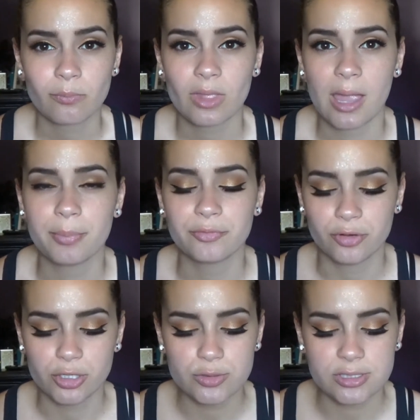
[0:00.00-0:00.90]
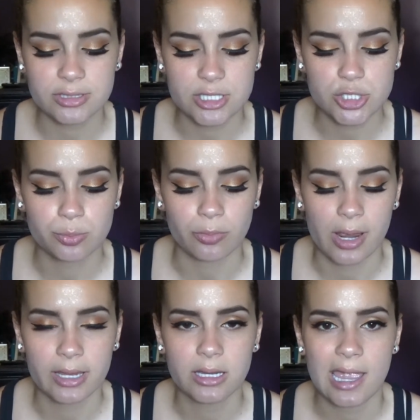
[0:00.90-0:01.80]
I prefer using this
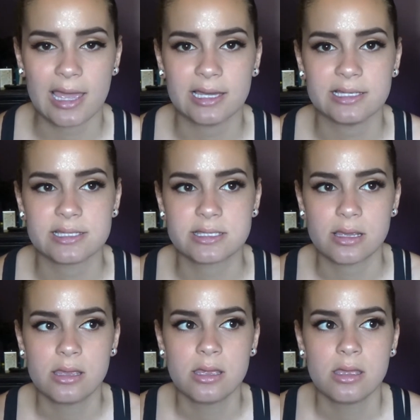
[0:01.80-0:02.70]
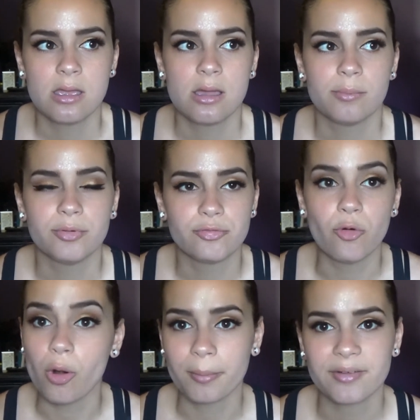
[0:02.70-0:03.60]
spray as
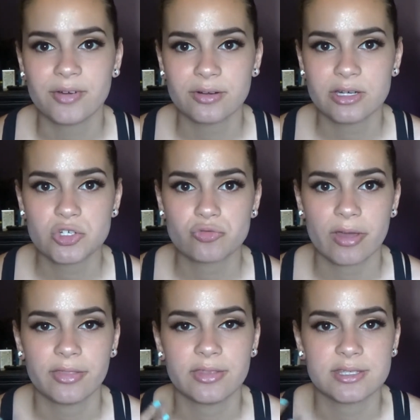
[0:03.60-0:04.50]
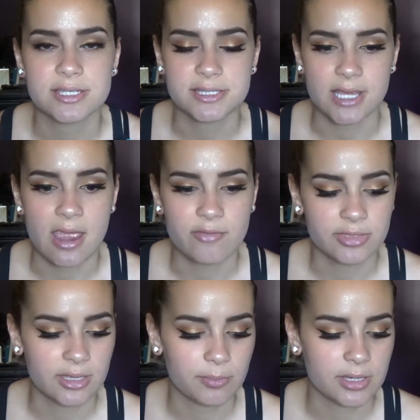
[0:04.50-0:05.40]
before my foundation rather than to set
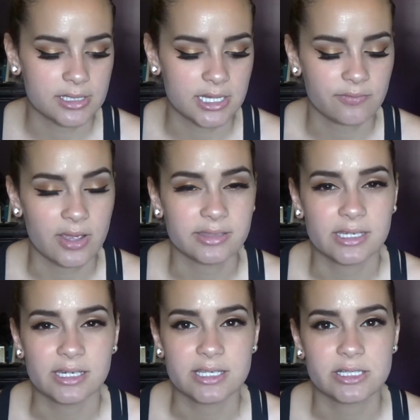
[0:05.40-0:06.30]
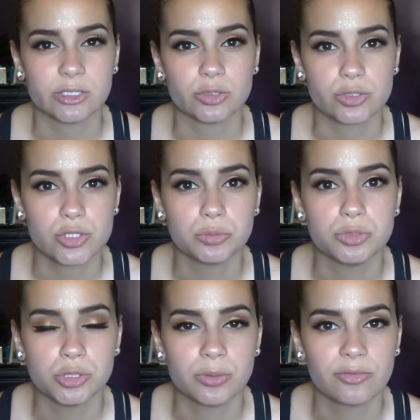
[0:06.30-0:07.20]
everything because I find that it is a little too
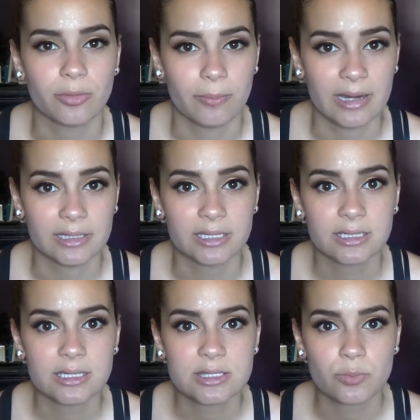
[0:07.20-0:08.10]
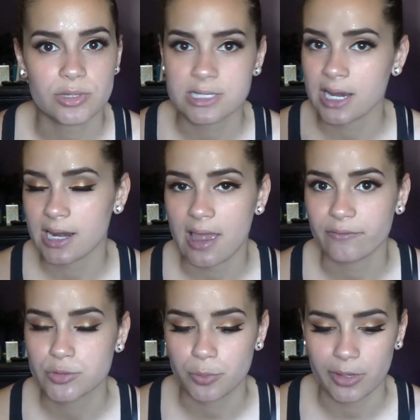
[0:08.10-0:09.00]
dewy for my likings once I have
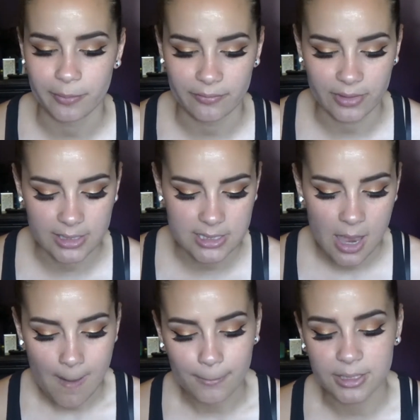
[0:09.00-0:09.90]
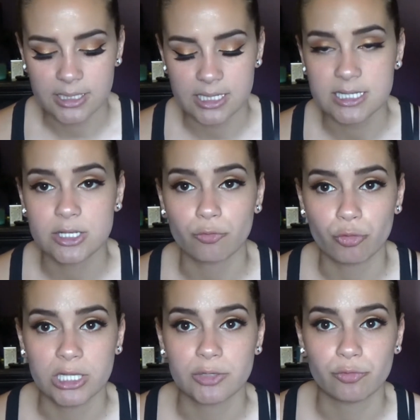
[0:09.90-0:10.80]
sprayed my face. But it is a
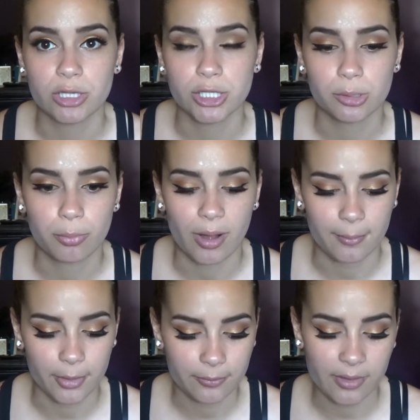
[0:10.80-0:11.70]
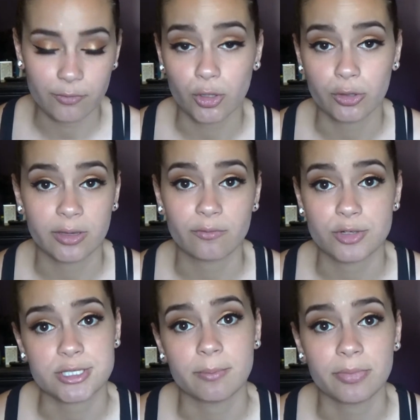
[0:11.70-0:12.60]
really, really good primer if you're looking for
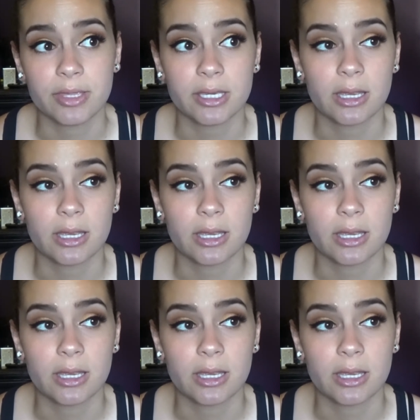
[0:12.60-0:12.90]
something.